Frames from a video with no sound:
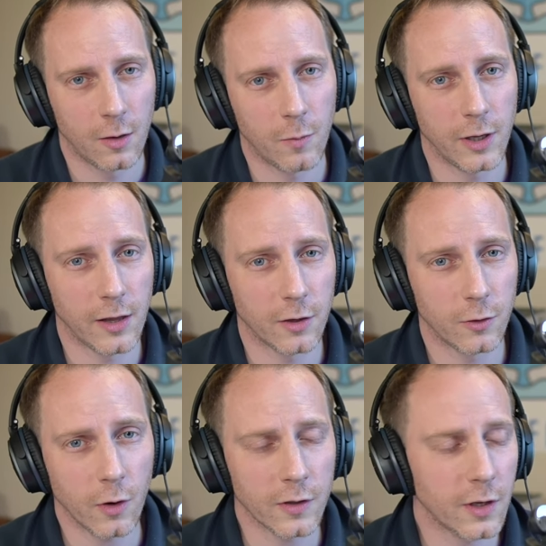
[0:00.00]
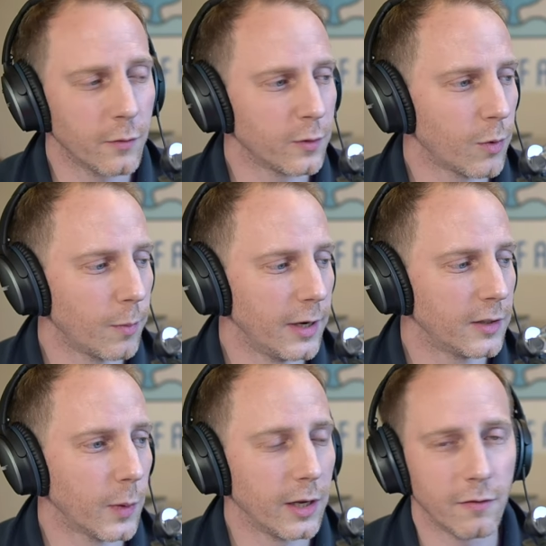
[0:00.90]
But yeah, the Docker stuff was probably
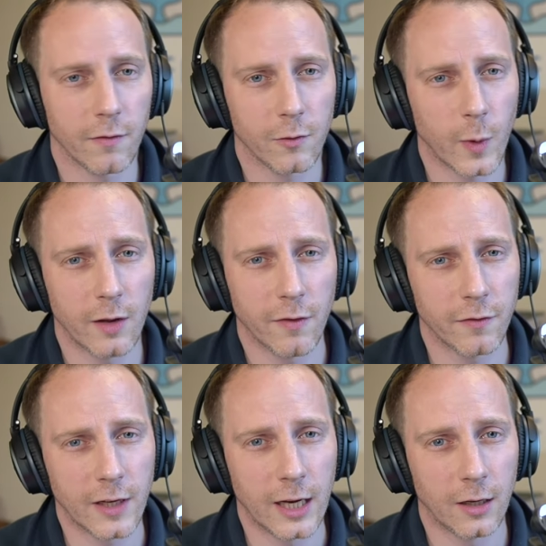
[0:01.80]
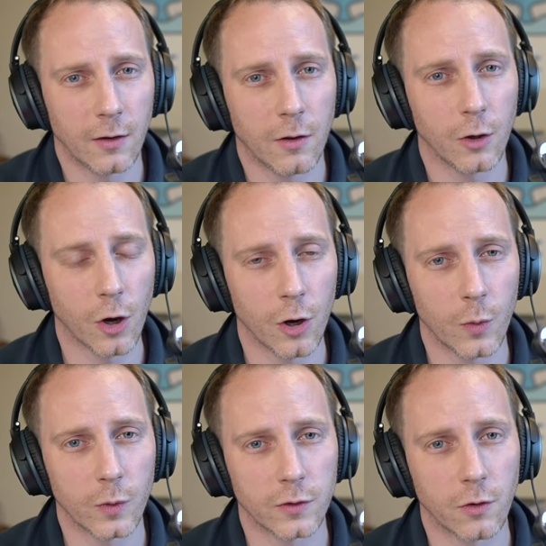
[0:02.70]
20, 2015. The Go
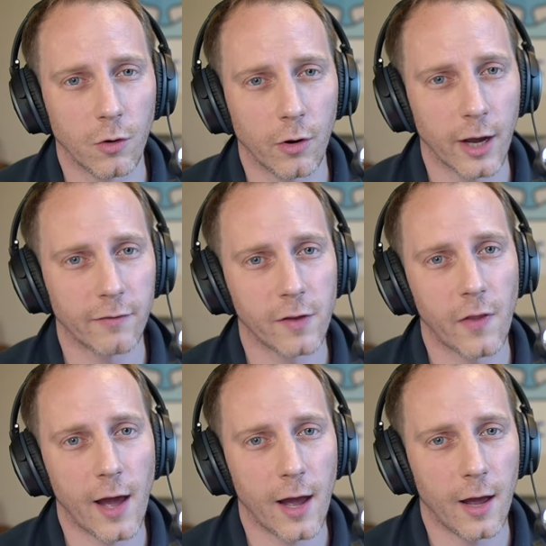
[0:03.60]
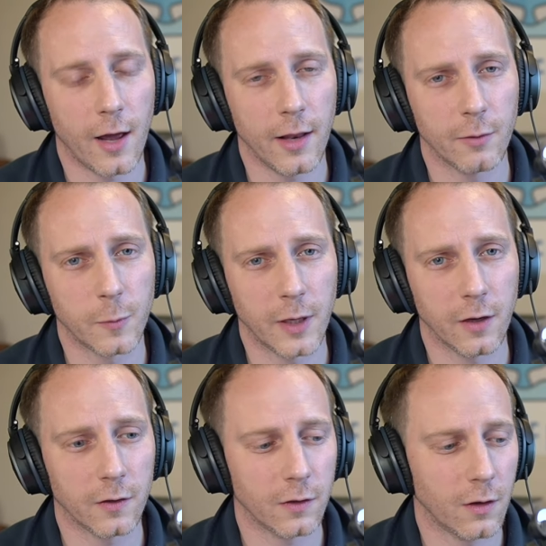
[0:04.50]
was not long after that. And that was
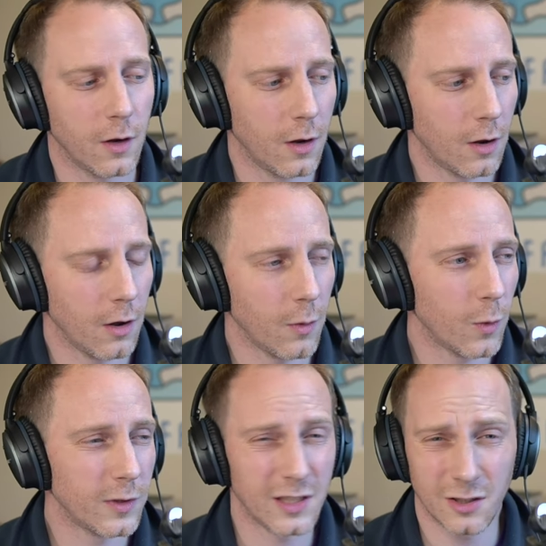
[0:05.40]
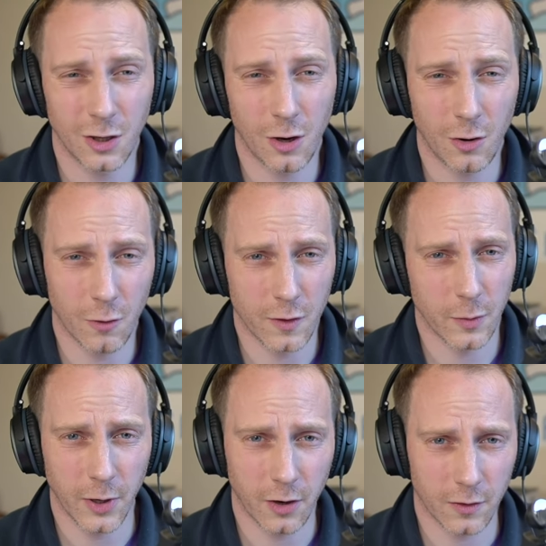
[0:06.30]
because I wanted to
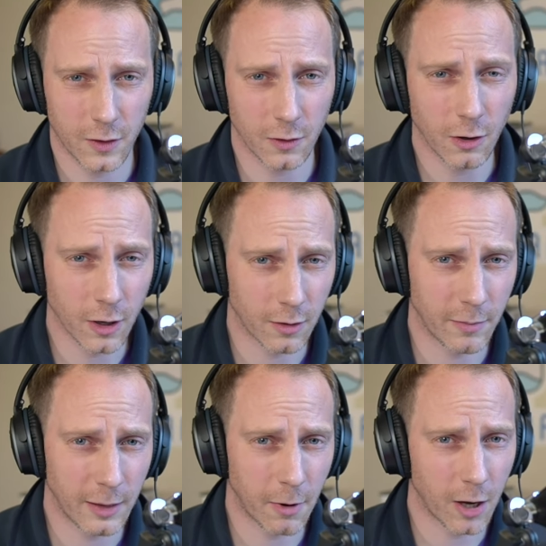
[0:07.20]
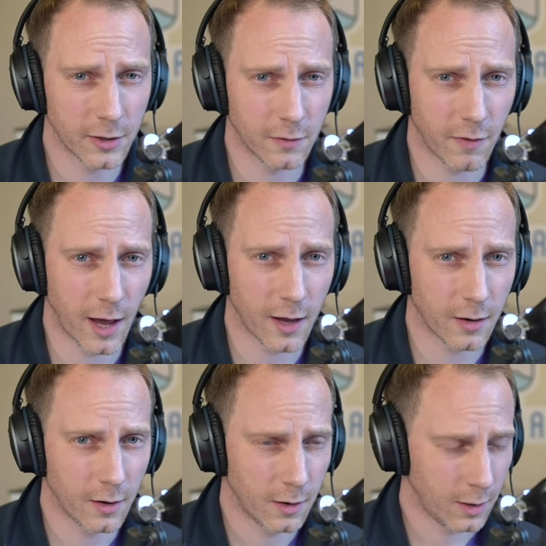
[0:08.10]
contribute to Docker and be a part of that
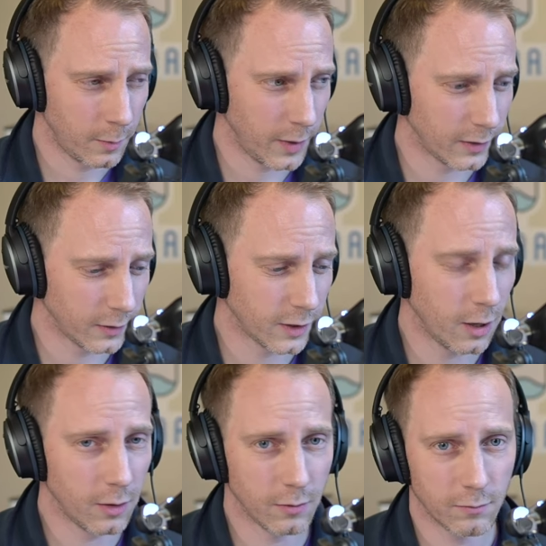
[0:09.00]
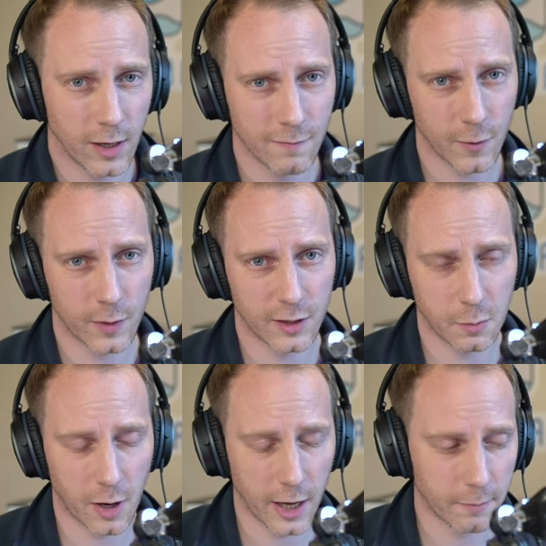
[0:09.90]
because I was so influenced
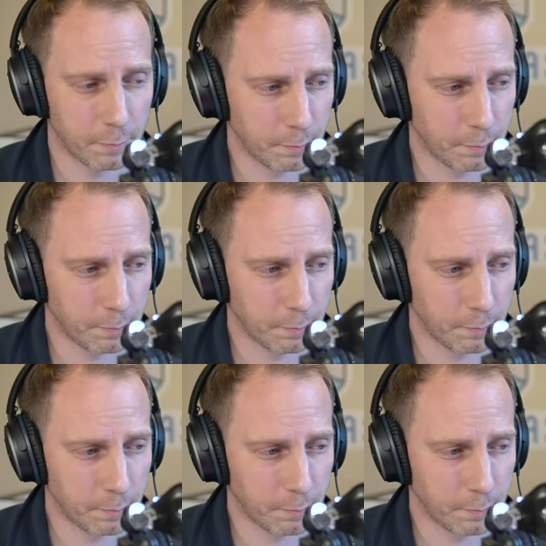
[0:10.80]
by it.